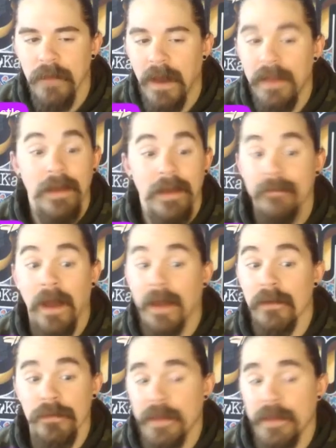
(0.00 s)
I,
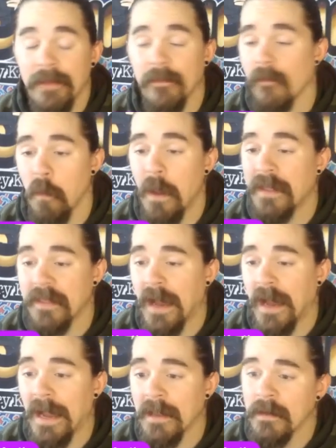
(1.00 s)
I, don't think I've ever met the
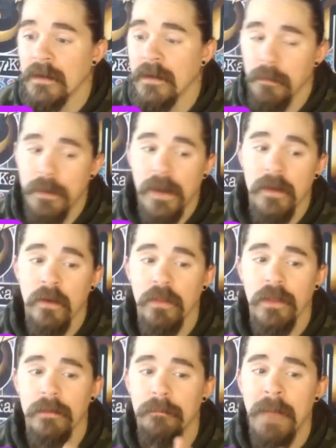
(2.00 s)
guy, but I know
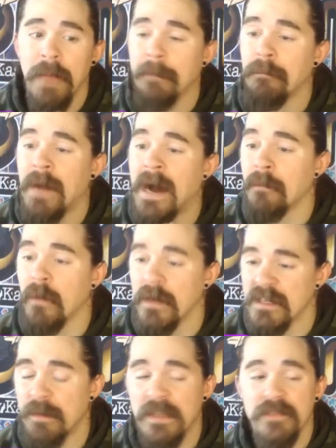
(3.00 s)
that Matt
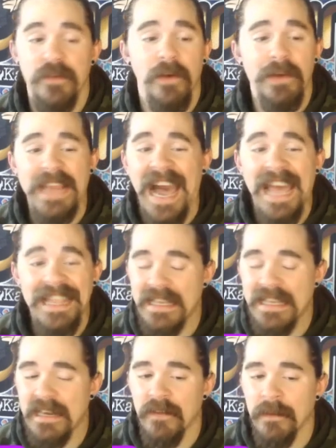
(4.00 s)
Bomboy speaks very highly of